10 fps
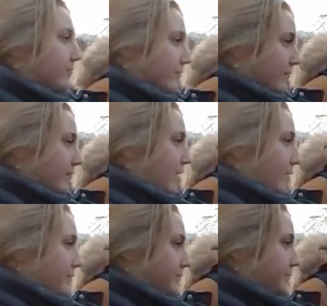
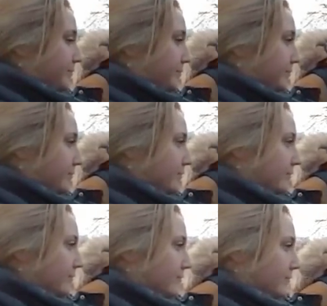
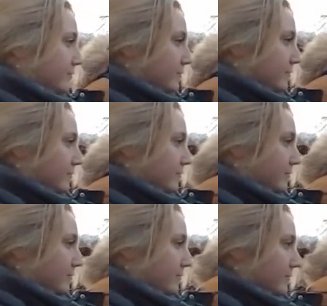
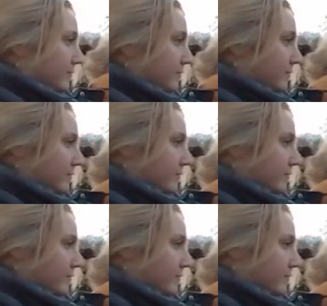This person isn't speaking.